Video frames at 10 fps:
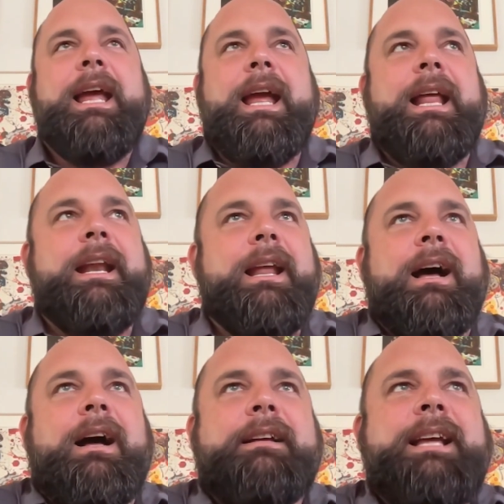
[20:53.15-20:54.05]
And
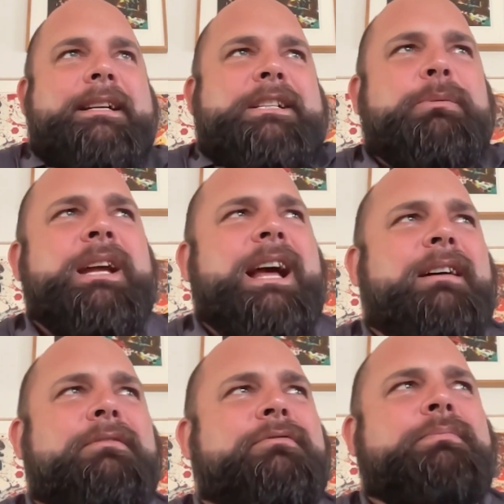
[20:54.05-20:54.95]
so we
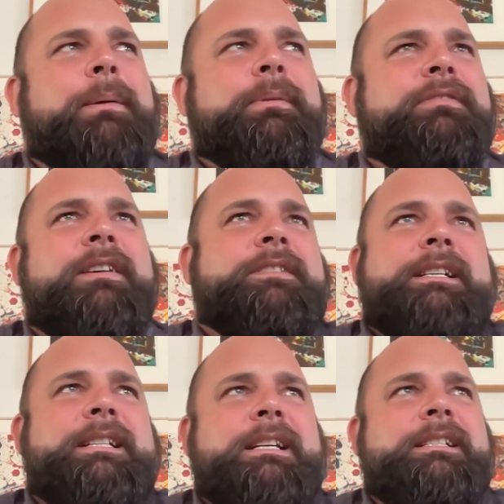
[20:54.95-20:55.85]
have probably 50,
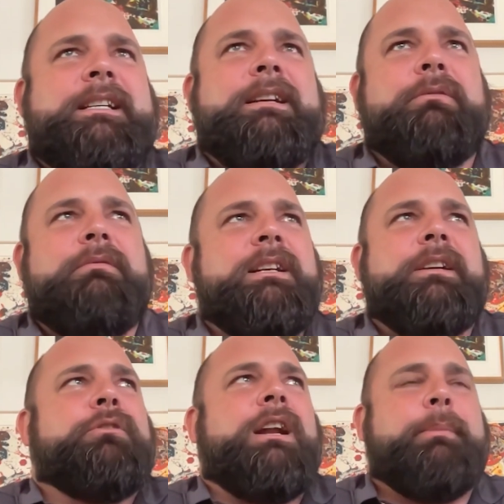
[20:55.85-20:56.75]
60
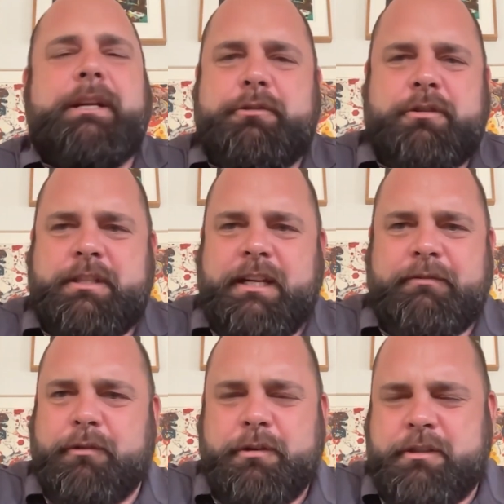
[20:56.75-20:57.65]
incredibly interesting
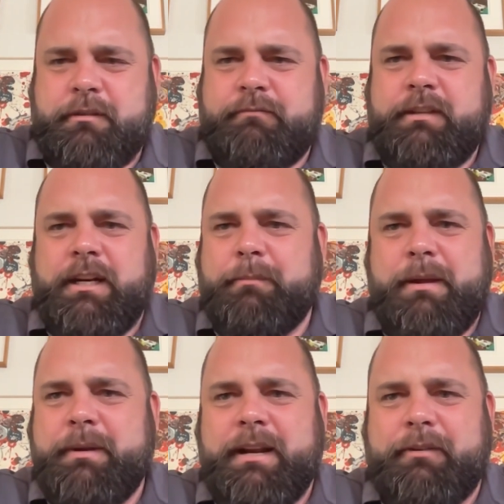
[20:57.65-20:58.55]
fruits you
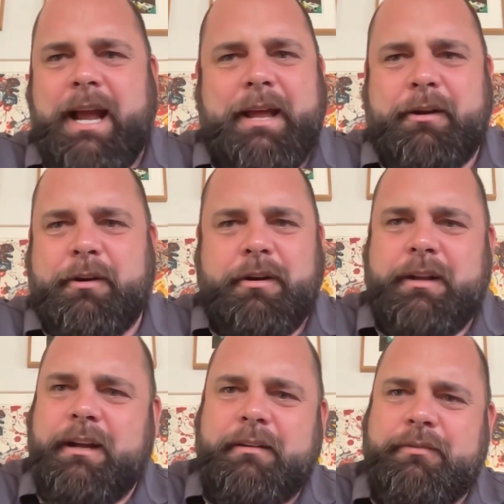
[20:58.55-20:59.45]
maybe never had or heard
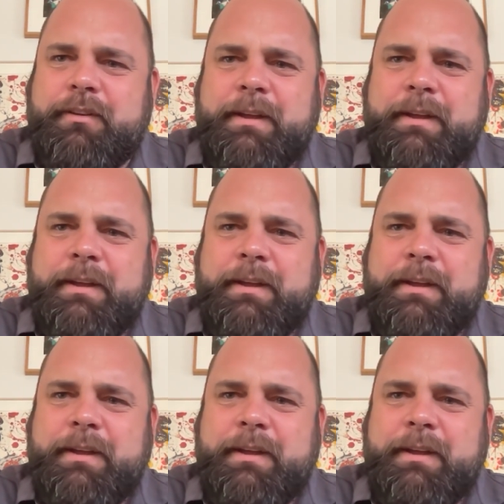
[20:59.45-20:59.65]
of.